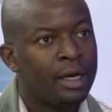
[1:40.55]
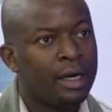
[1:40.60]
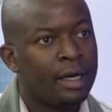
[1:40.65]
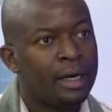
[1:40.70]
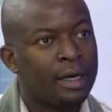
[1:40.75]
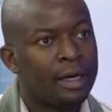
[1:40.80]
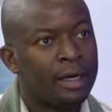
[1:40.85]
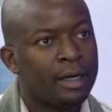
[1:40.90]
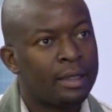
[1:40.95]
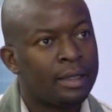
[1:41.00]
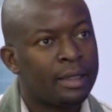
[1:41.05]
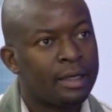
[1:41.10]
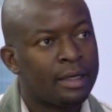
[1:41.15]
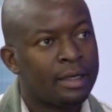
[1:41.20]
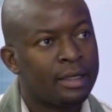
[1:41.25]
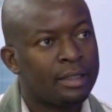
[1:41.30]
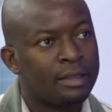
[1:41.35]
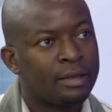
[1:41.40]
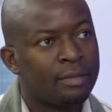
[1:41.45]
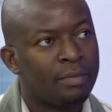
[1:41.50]
uh, that
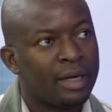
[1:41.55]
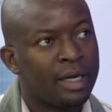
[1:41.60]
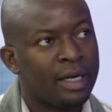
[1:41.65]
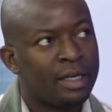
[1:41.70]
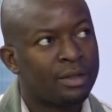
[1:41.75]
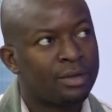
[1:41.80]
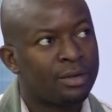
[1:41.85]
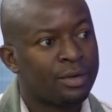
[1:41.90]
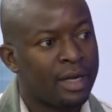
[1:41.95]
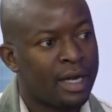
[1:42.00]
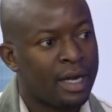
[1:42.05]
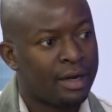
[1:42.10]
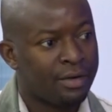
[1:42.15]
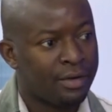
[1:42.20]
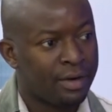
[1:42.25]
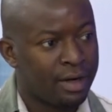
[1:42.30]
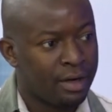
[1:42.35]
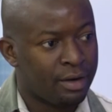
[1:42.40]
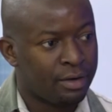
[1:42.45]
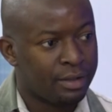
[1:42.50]
has a bias on
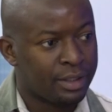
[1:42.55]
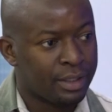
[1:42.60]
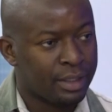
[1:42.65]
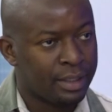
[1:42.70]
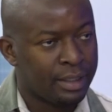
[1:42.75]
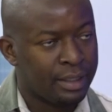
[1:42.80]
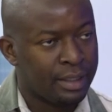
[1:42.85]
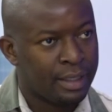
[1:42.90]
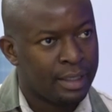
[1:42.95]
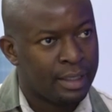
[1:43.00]
agriculture.